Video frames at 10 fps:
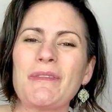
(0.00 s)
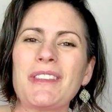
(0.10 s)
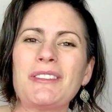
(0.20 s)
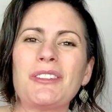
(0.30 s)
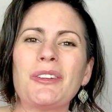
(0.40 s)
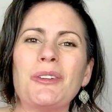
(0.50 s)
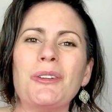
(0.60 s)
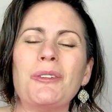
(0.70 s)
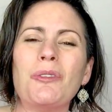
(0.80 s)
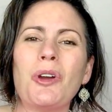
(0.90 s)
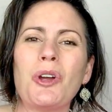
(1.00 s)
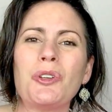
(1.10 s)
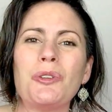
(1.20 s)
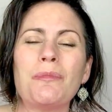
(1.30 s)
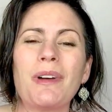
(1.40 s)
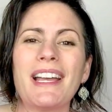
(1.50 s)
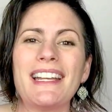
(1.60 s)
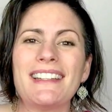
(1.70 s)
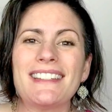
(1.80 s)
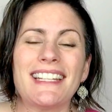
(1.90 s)
So you
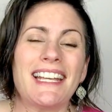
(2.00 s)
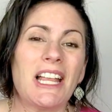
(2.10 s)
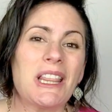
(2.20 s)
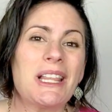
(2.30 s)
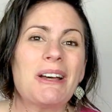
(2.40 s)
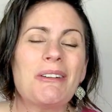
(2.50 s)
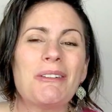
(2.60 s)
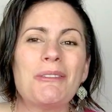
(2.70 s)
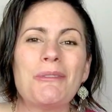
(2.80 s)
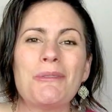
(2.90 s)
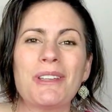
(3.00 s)
might say hello,